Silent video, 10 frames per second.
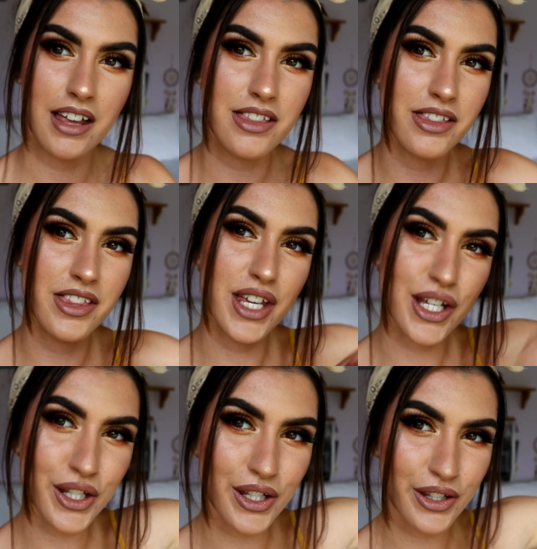And
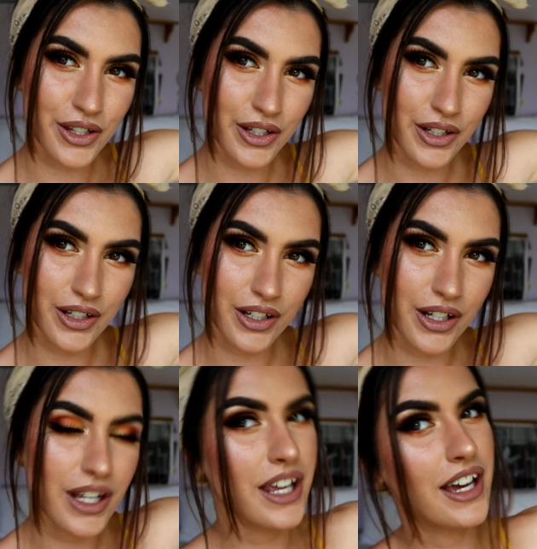this
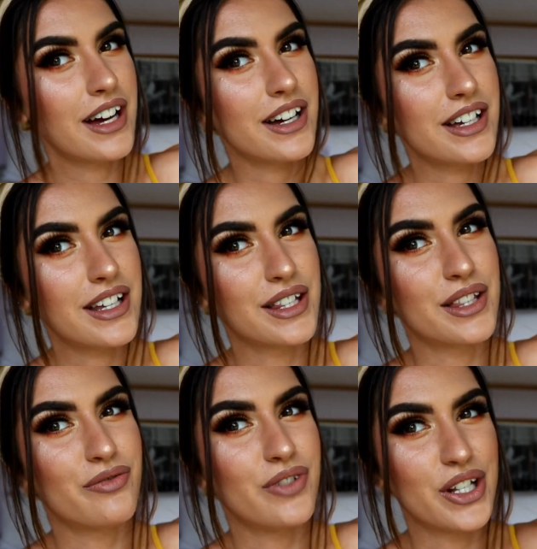here is
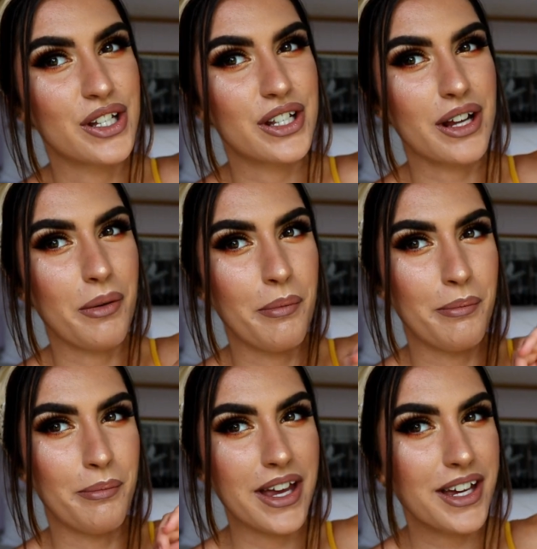the finished
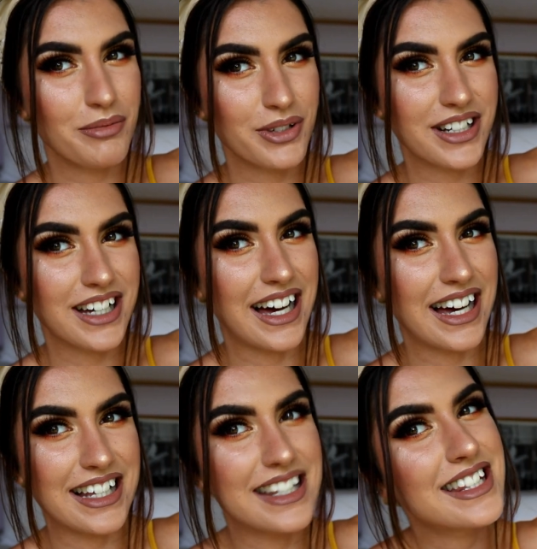makeup look,
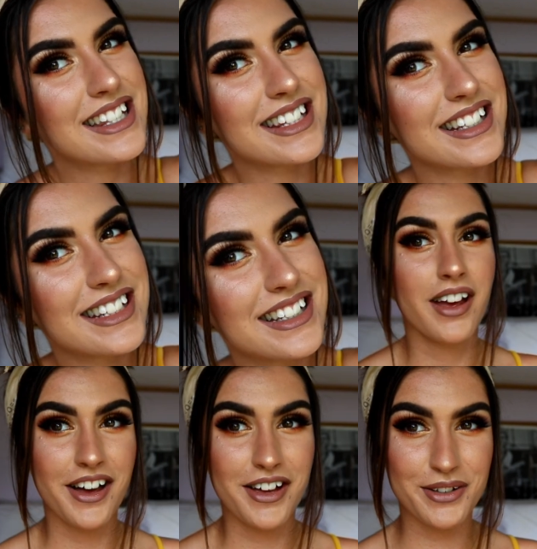guys.
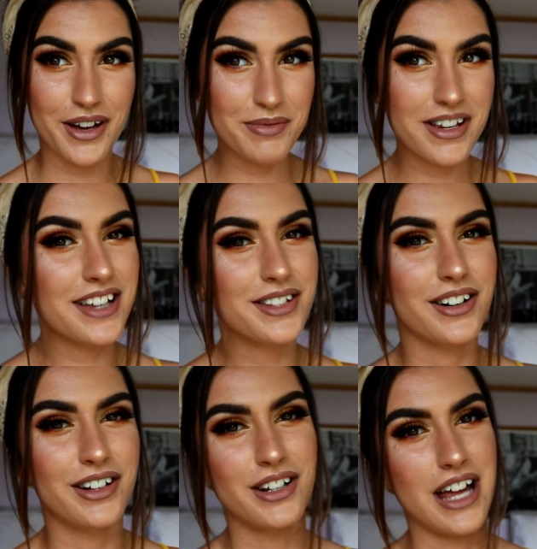So I hope you guys
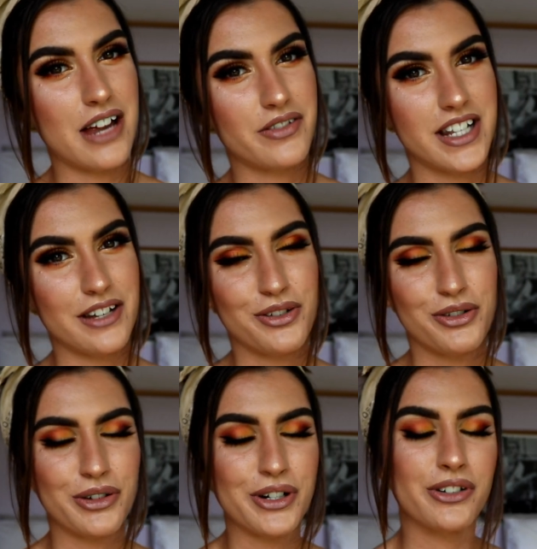got a lot out of today's
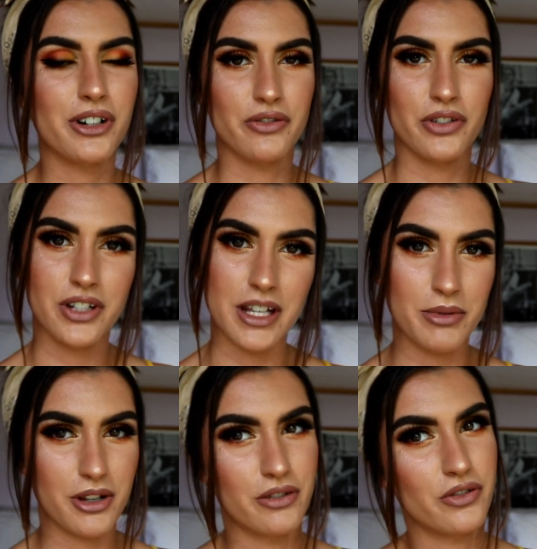tutorial, got a few
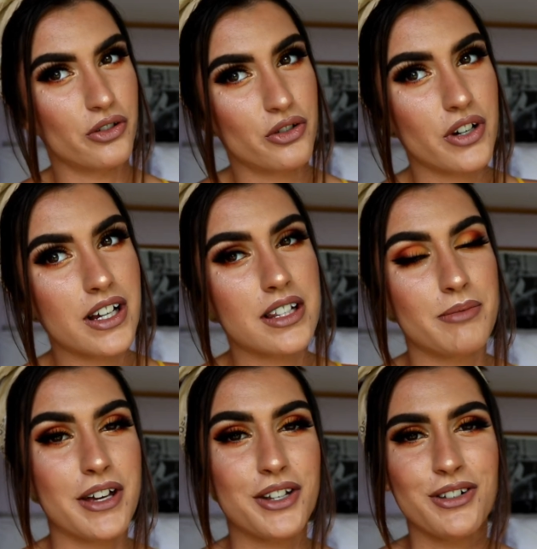tips, got a few tricks.
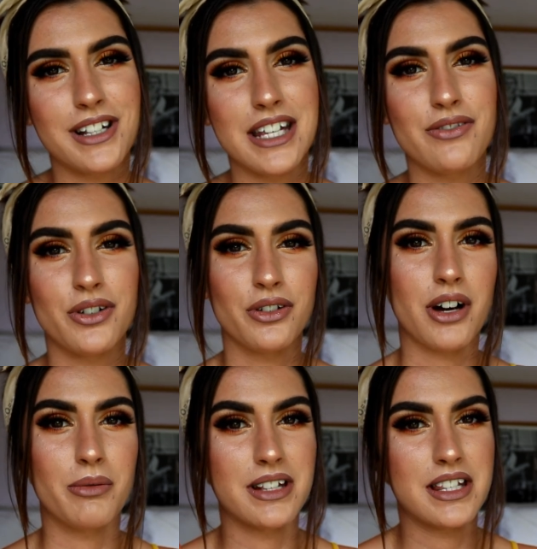Make sure to leave your
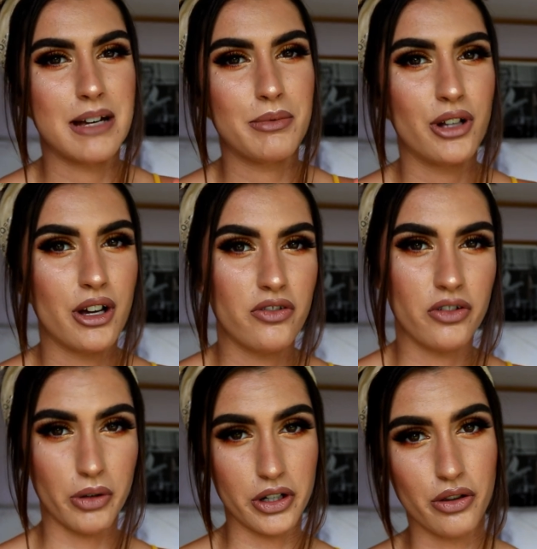comments down below of
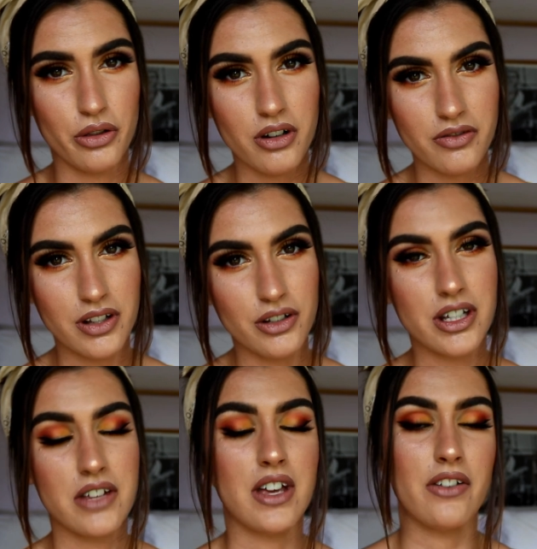what you thought of the
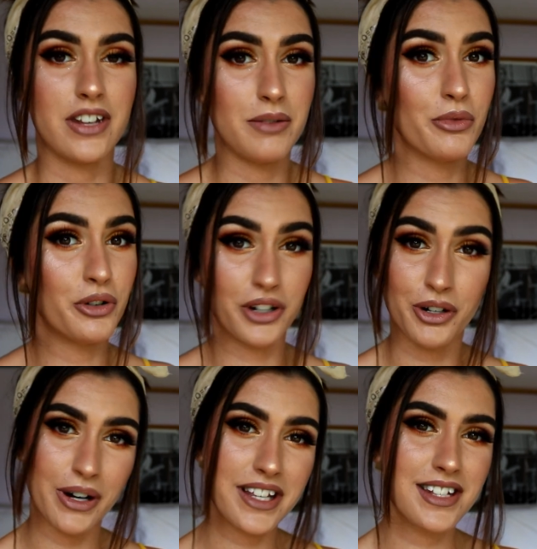look, if you have any more
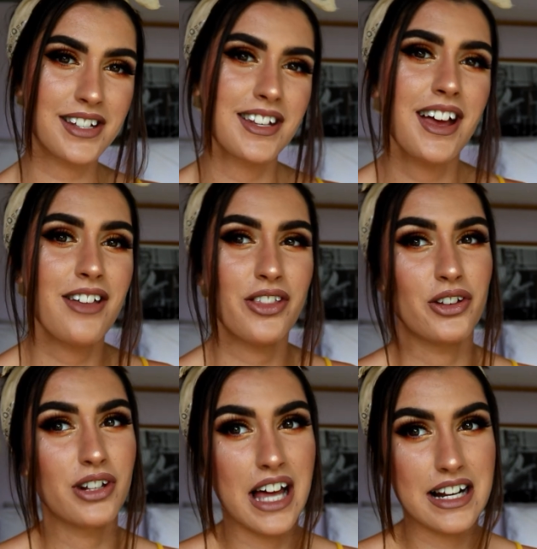requests that
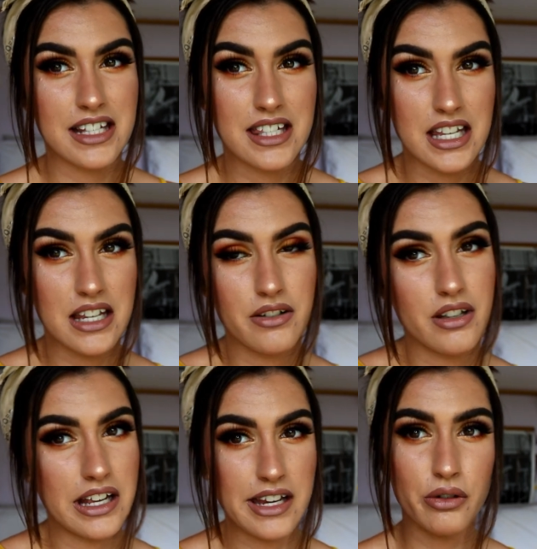you'd like to see,
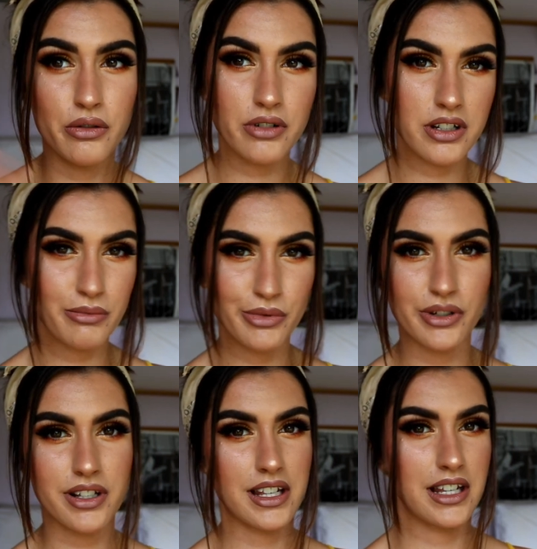any autumn
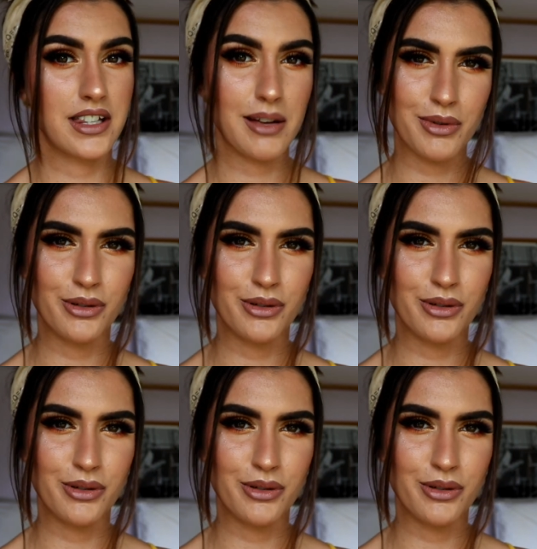looks, any summer